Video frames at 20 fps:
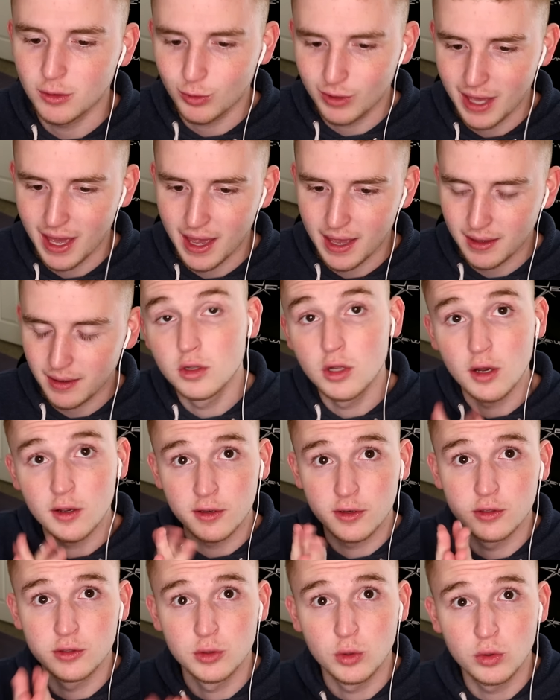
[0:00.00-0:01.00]
Okay,
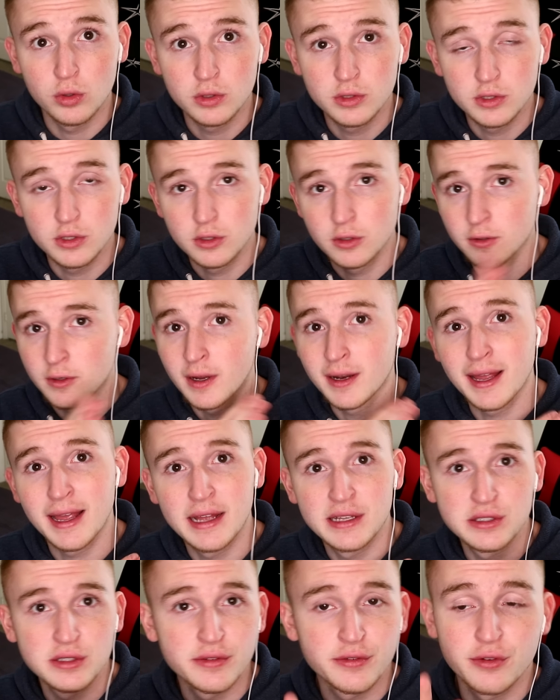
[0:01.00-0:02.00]
lock your doors. Do not
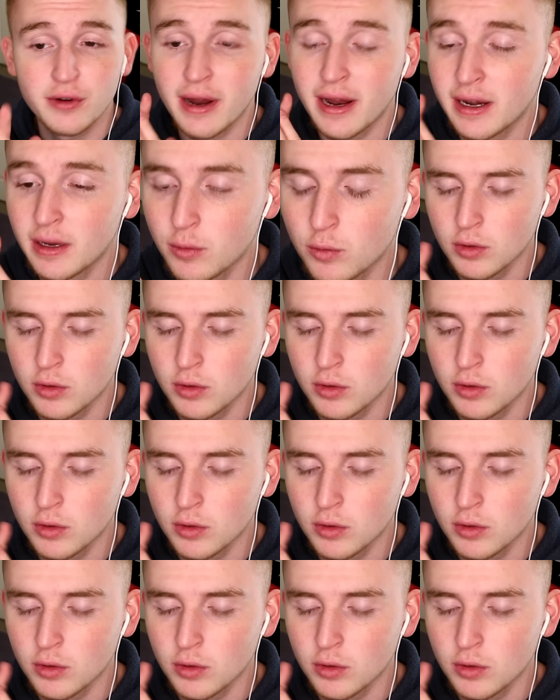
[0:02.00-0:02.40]
answer for any.